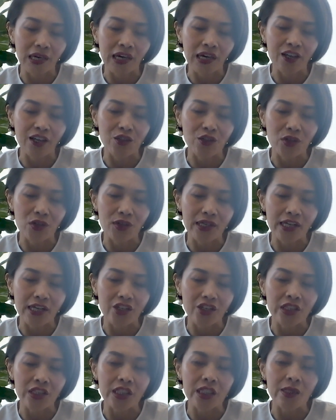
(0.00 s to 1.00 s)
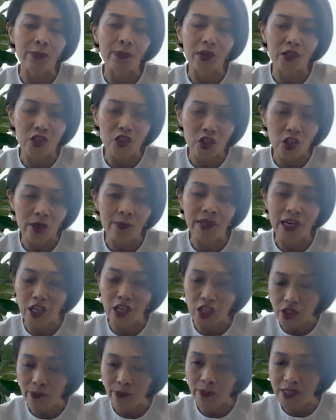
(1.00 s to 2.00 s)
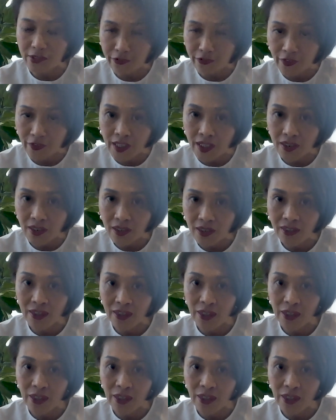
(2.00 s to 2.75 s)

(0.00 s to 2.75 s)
I joined actually the Body Shop Asia Pacific.